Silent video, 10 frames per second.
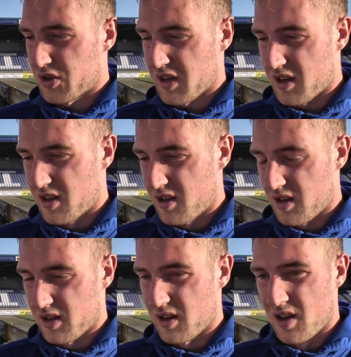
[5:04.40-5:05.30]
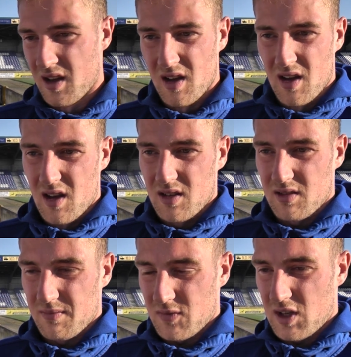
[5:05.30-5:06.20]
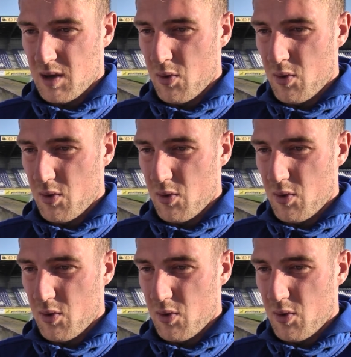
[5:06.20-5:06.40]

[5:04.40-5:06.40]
much in it, and to